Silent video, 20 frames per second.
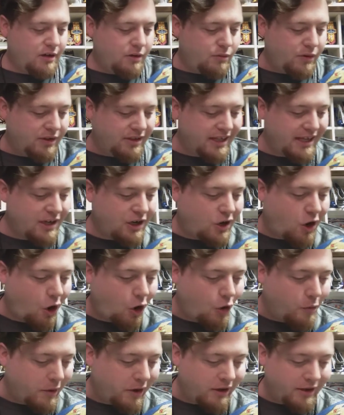was in a
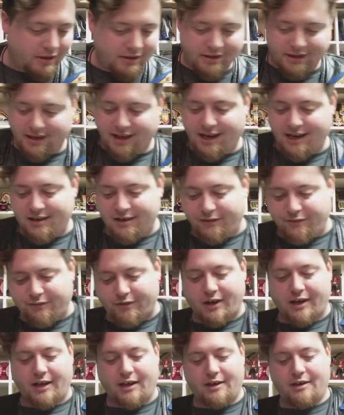coma and had to
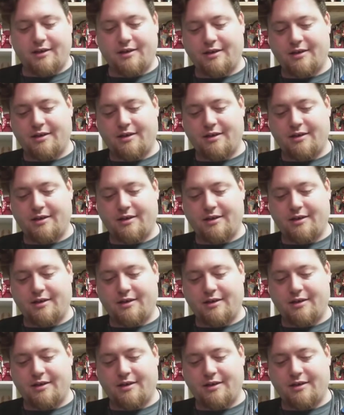fight